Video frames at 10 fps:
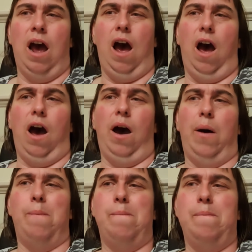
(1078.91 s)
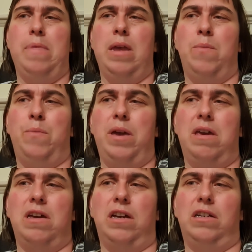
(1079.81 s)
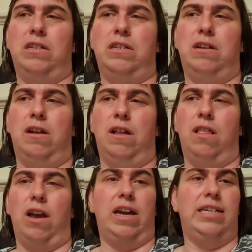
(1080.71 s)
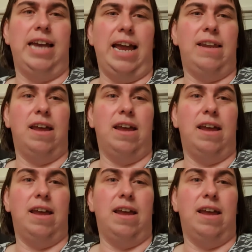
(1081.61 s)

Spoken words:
um, because like I said,